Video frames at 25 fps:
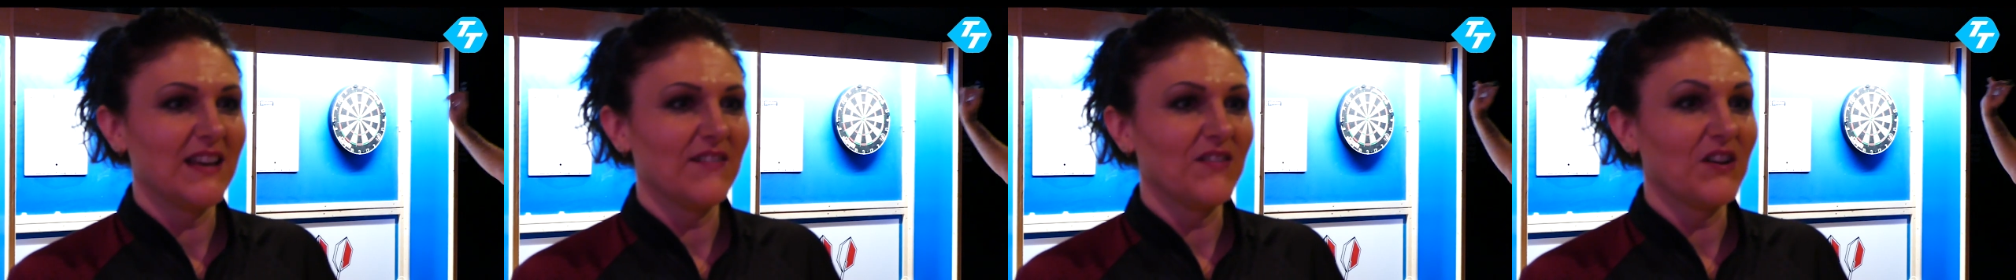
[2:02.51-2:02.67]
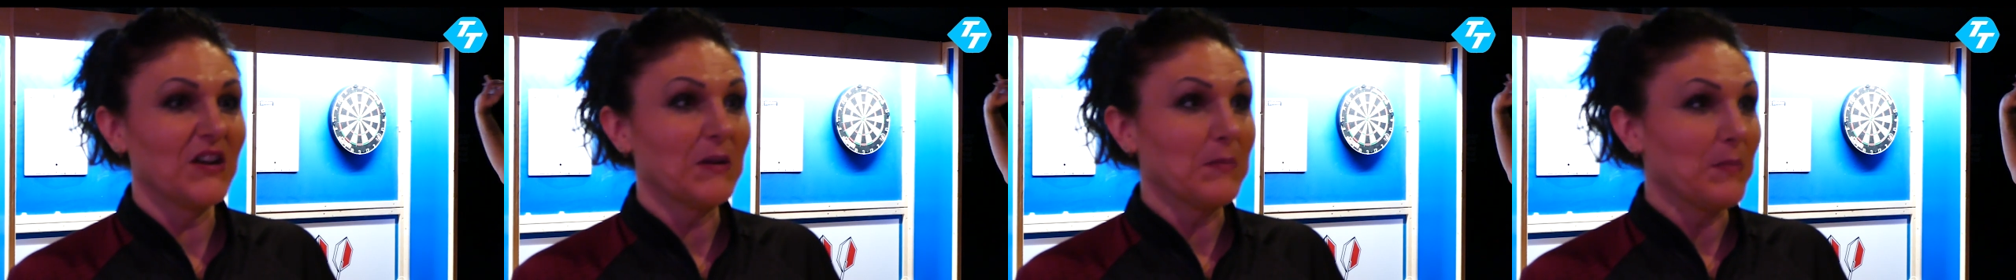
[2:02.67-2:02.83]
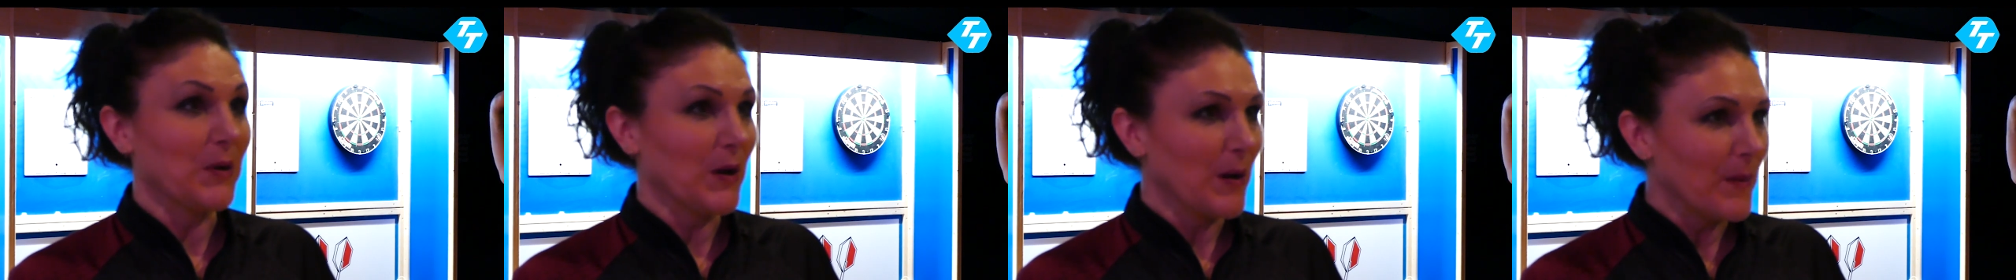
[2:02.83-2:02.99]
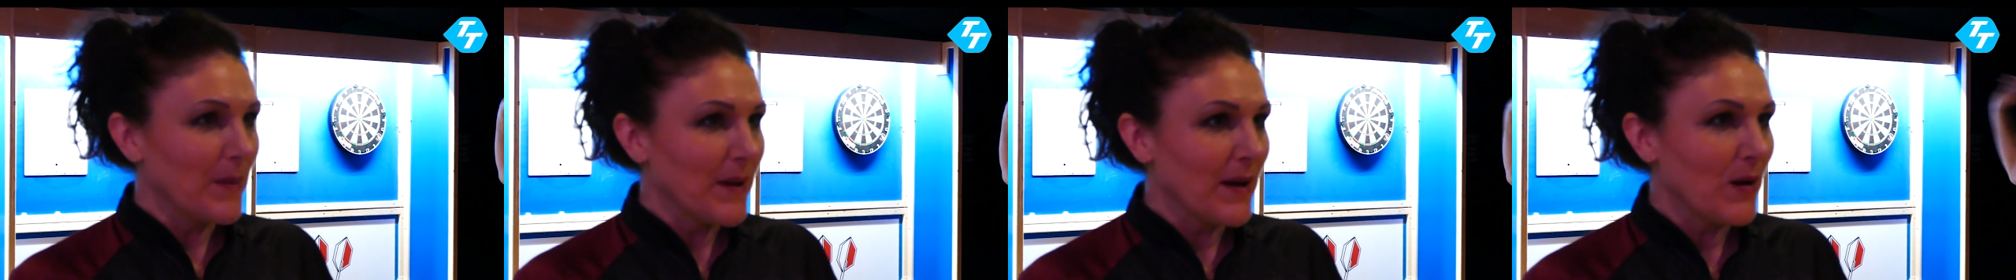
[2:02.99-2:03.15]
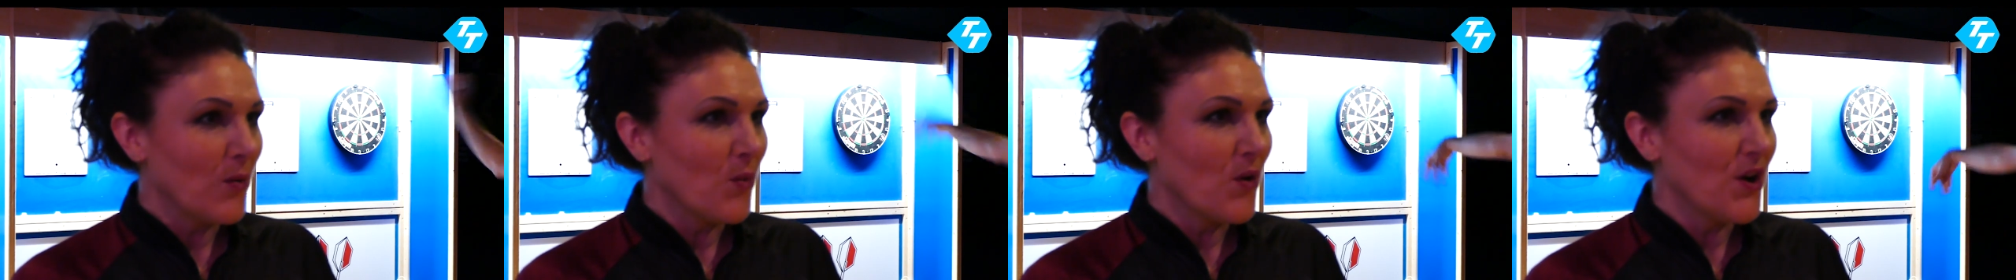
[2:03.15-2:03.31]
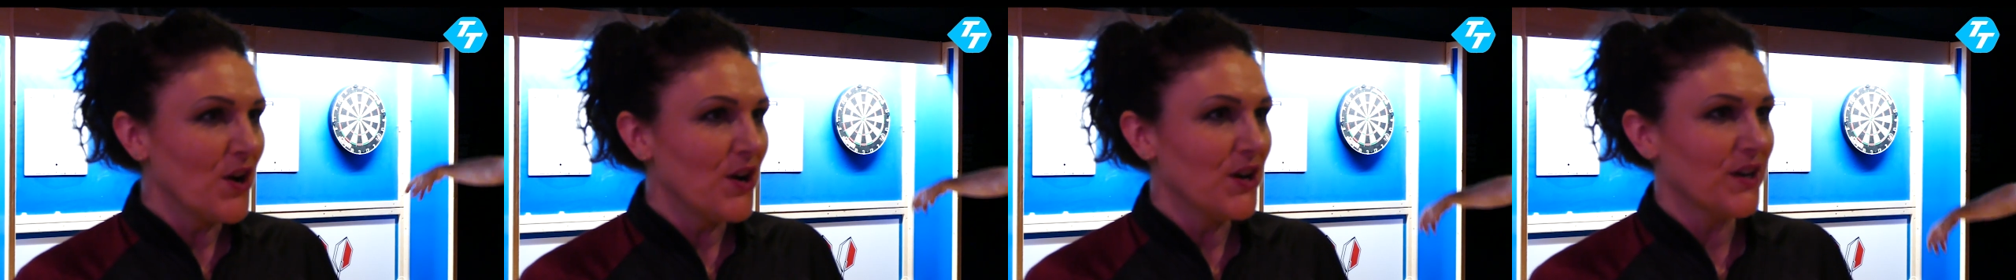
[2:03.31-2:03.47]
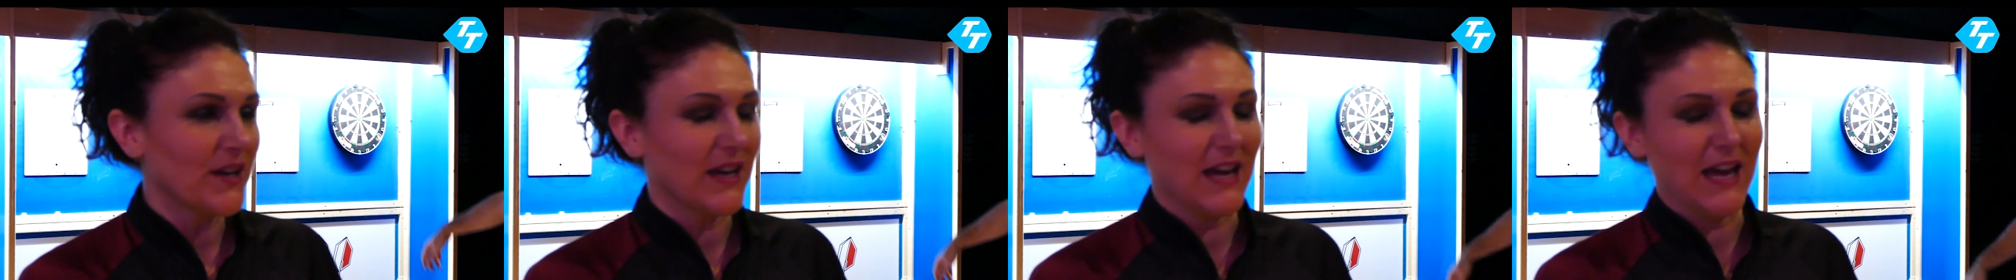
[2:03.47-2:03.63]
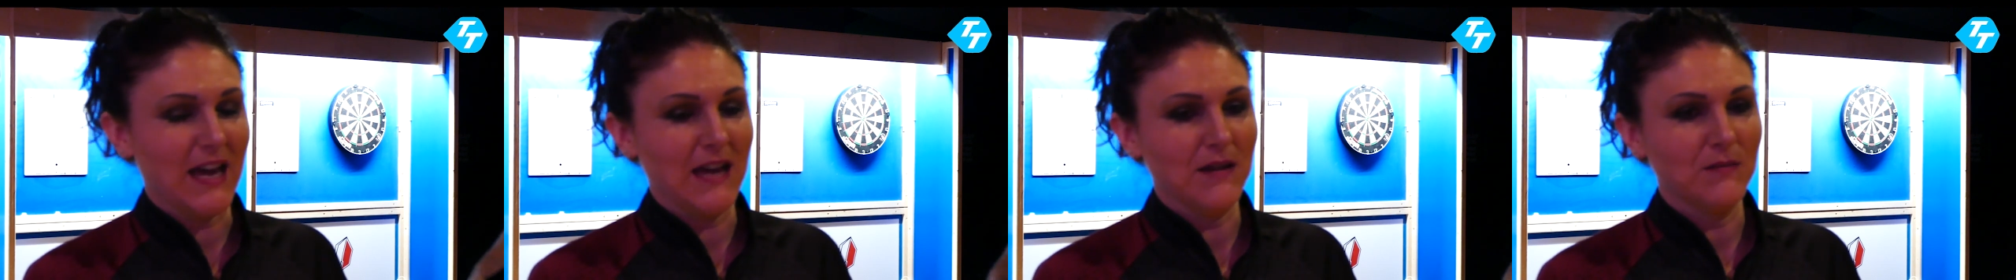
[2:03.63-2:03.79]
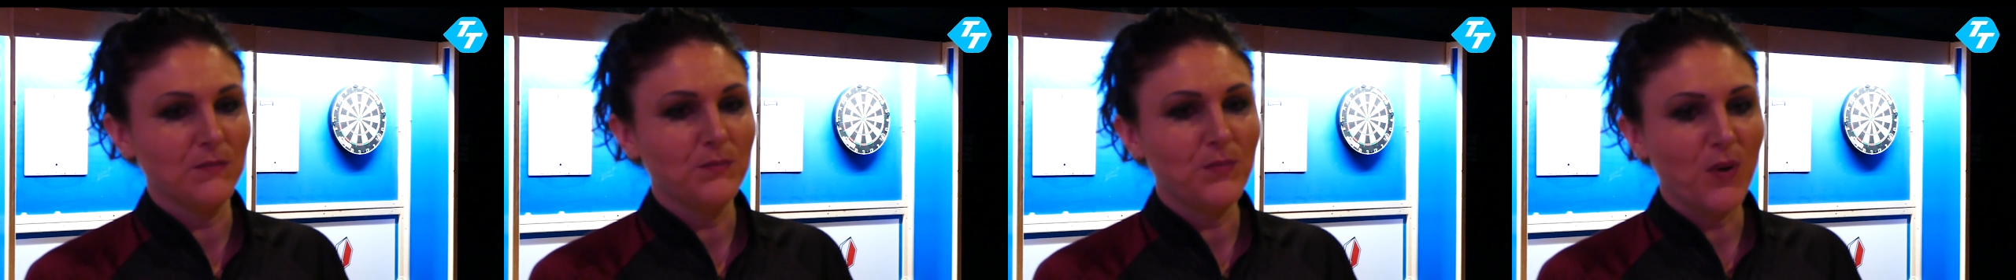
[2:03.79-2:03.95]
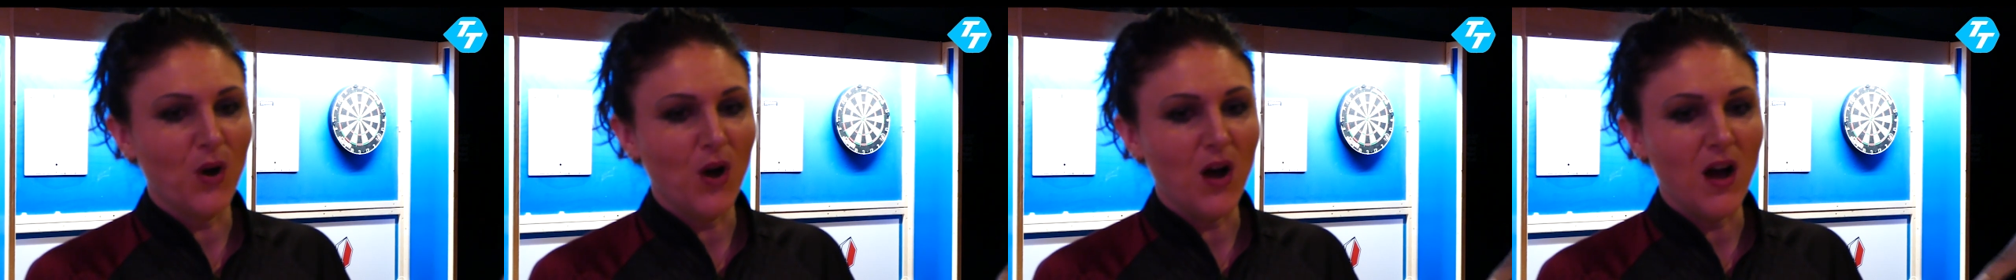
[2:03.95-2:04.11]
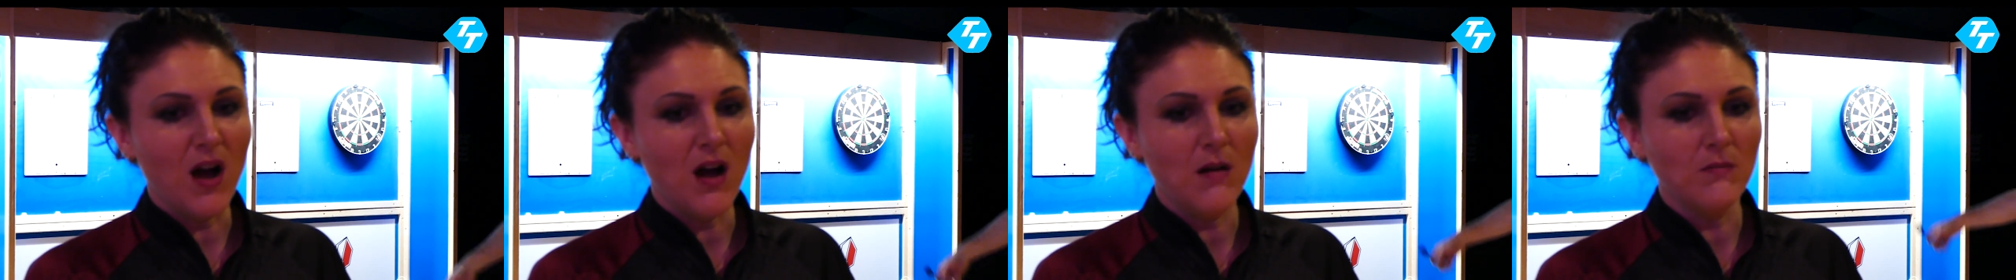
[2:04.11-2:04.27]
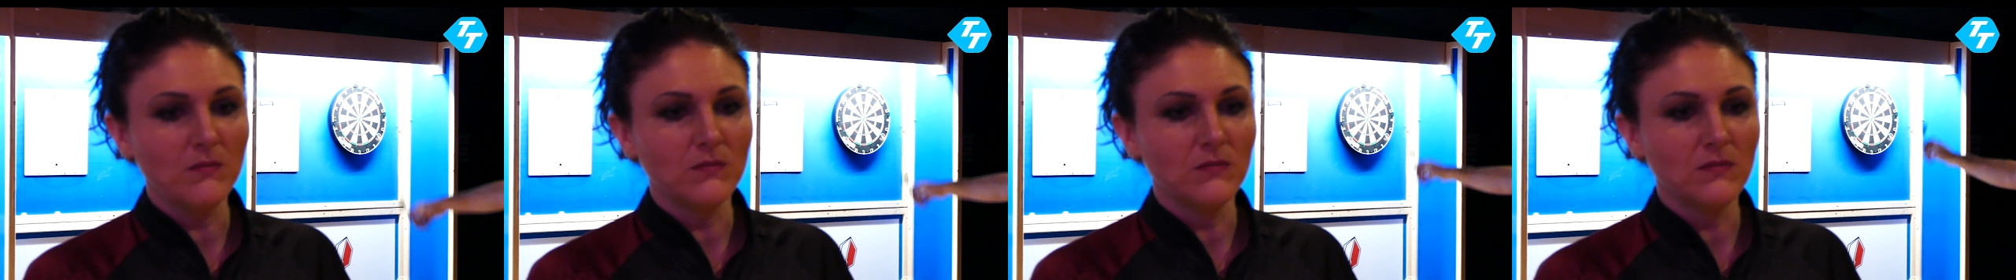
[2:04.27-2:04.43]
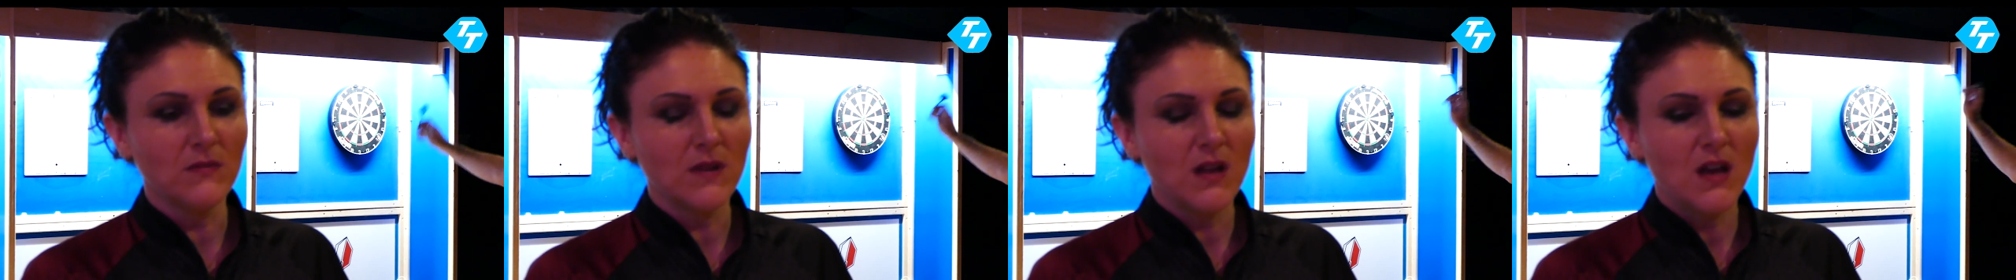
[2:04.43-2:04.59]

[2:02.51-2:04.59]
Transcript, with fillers: I've got to put a bit of work in, but um,